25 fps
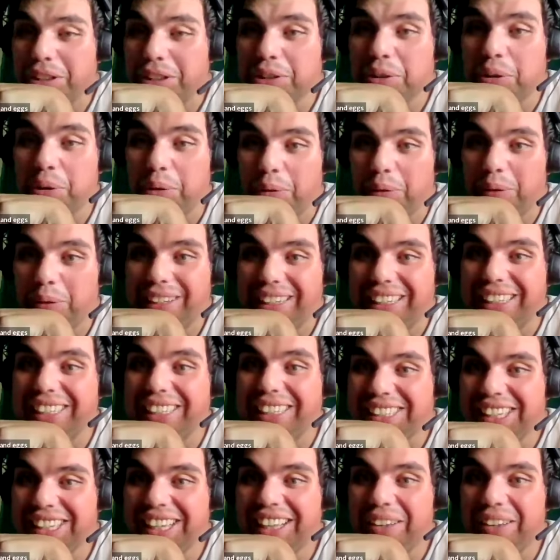was um, cool. When
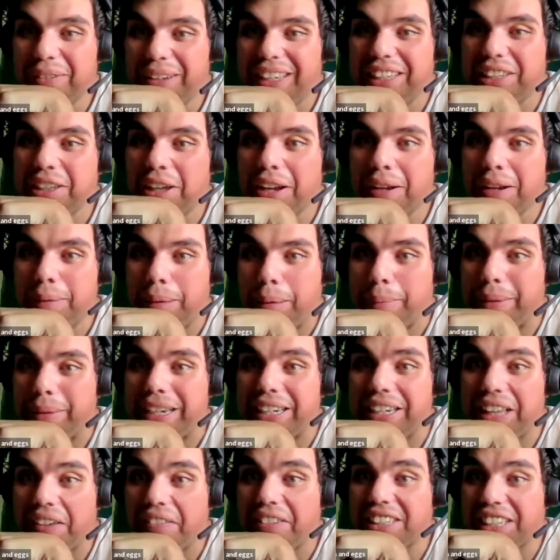he said when he talked about
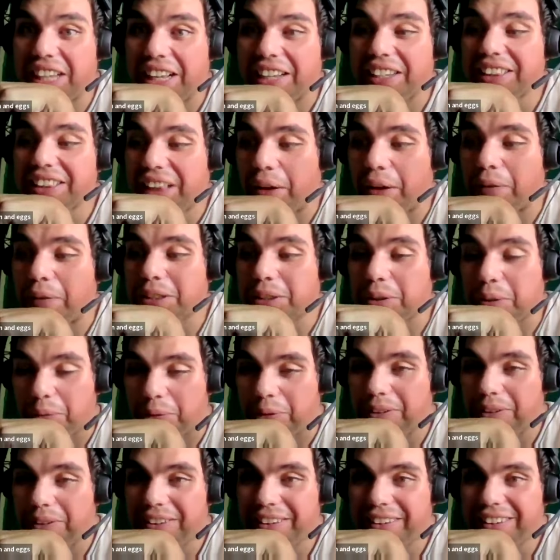Bette Davis, that that was
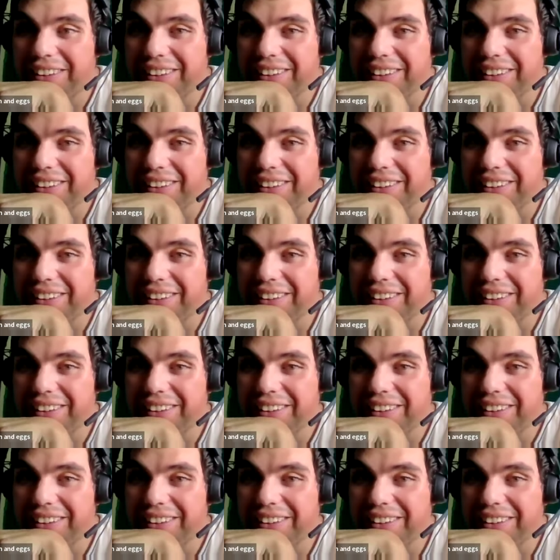cool.